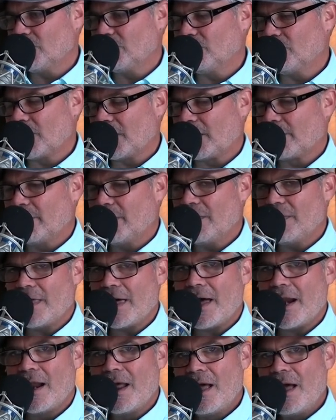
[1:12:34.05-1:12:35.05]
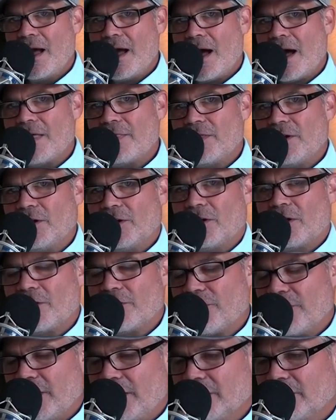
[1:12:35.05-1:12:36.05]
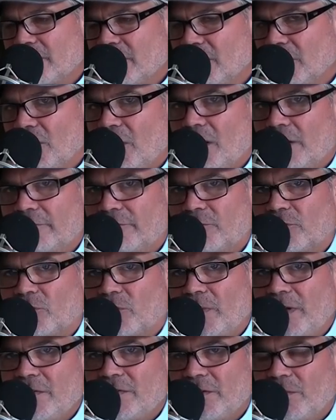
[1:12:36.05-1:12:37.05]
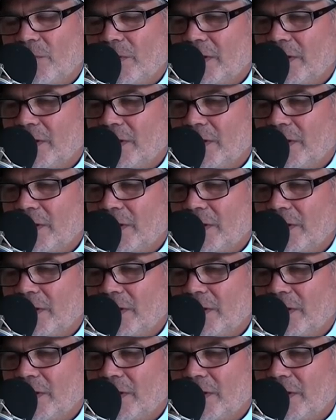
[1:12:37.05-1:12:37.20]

don't recommend that. There are things in the lawn for a reason.